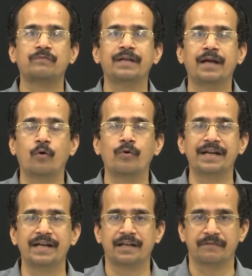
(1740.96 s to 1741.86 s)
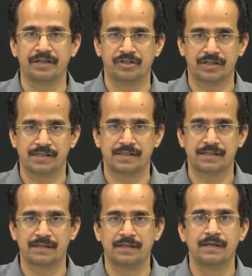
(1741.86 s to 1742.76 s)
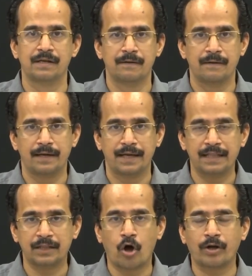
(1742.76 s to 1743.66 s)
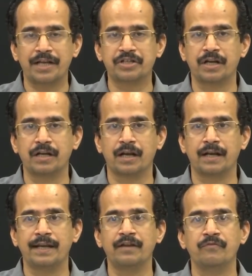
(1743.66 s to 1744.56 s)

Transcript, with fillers: We need to have intervention at the subjective level,